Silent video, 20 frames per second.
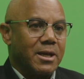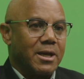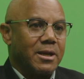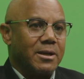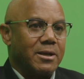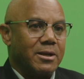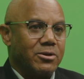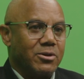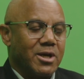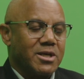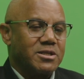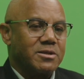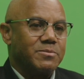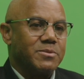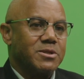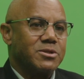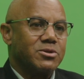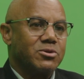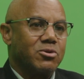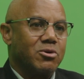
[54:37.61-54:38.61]
And then you ask the
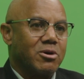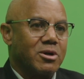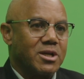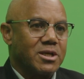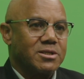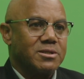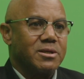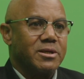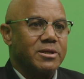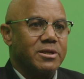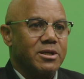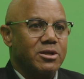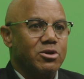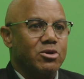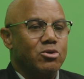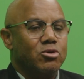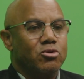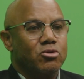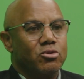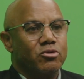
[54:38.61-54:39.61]
person, honestly, did
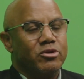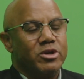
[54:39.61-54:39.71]
you